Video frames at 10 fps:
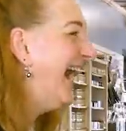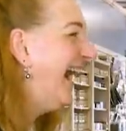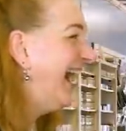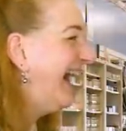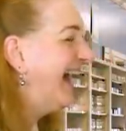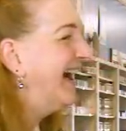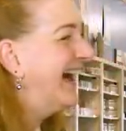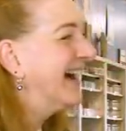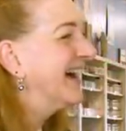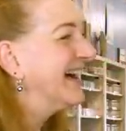
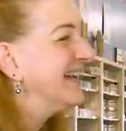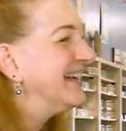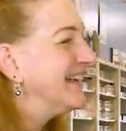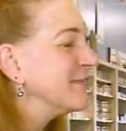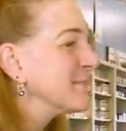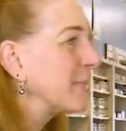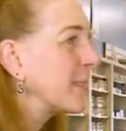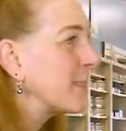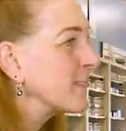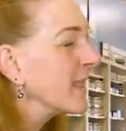
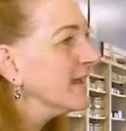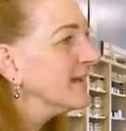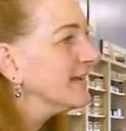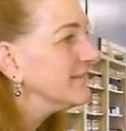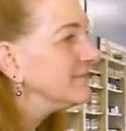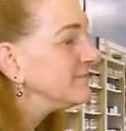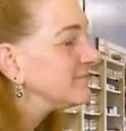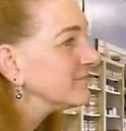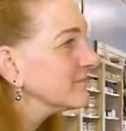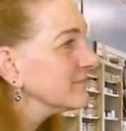
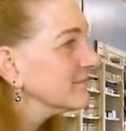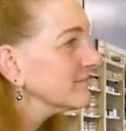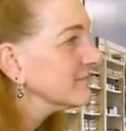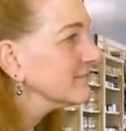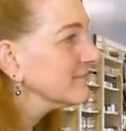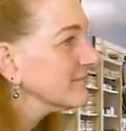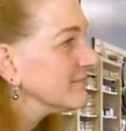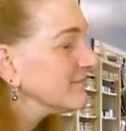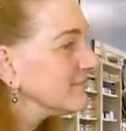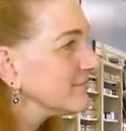
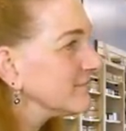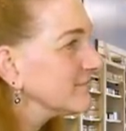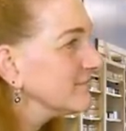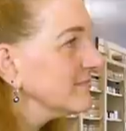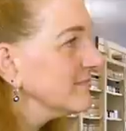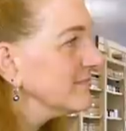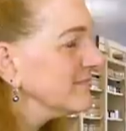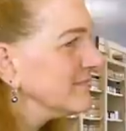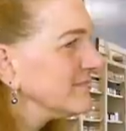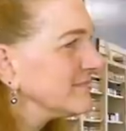
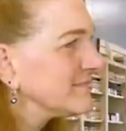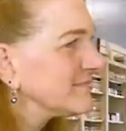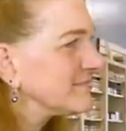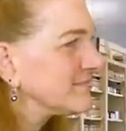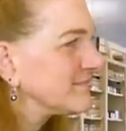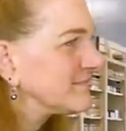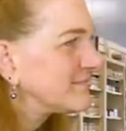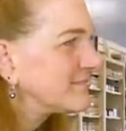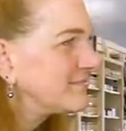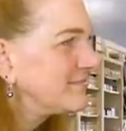
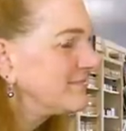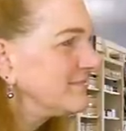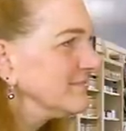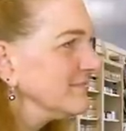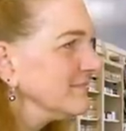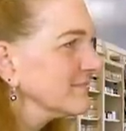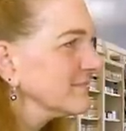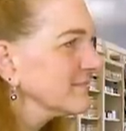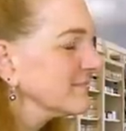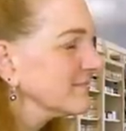
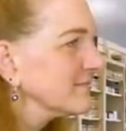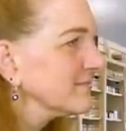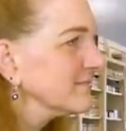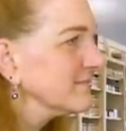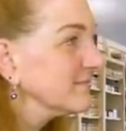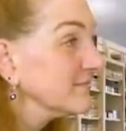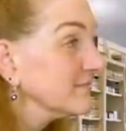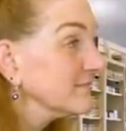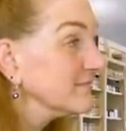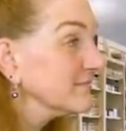[no speech]